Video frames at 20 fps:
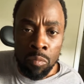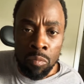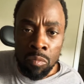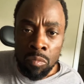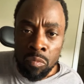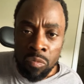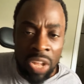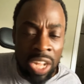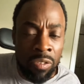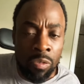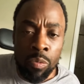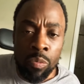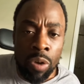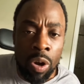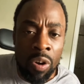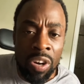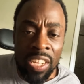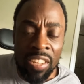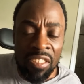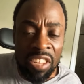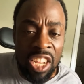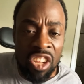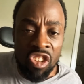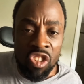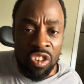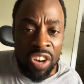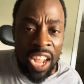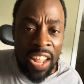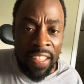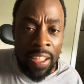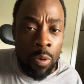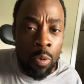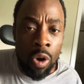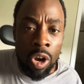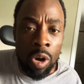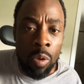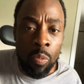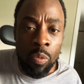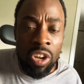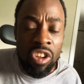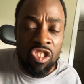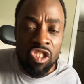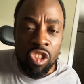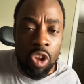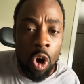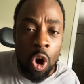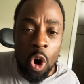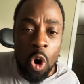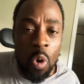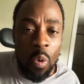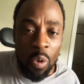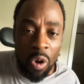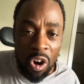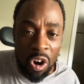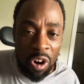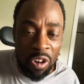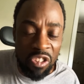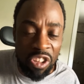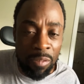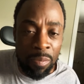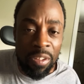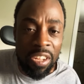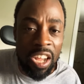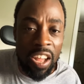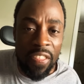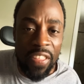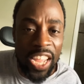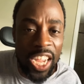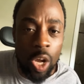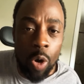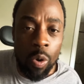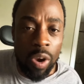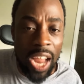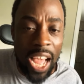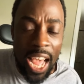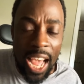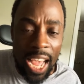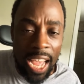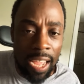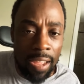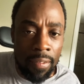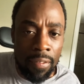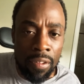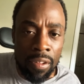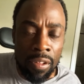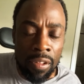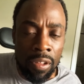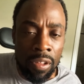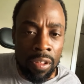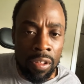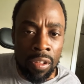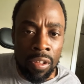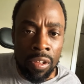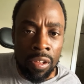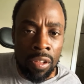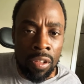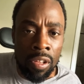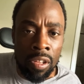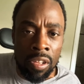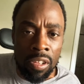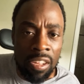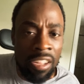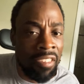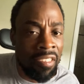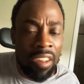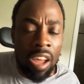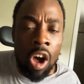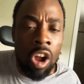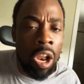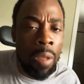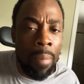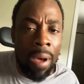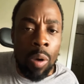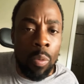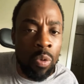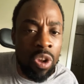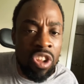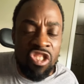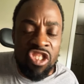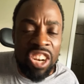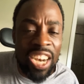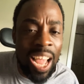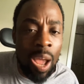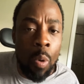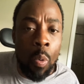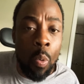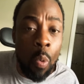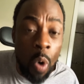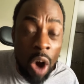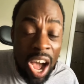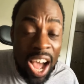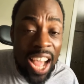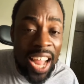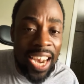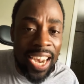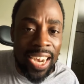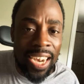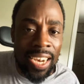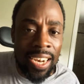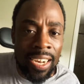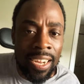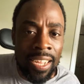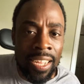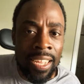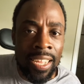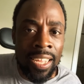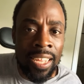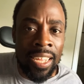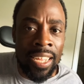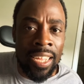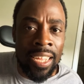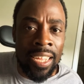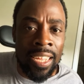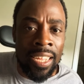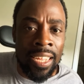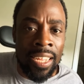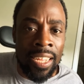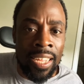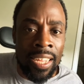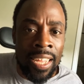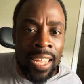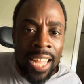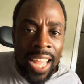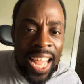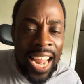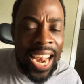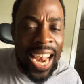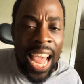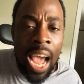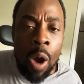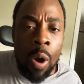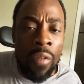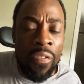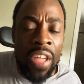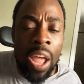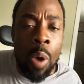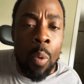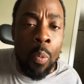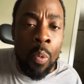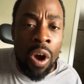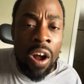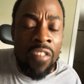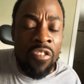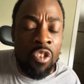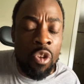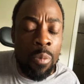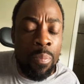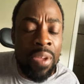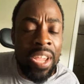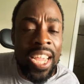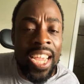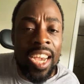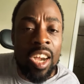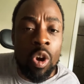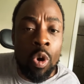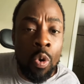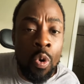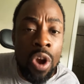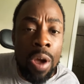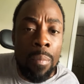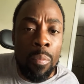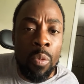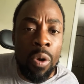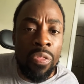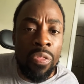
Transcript: That's what wrong with these teachers now. They want to reach the whole world just because they go live. It's all about reaching that one and allow that one to be equipped with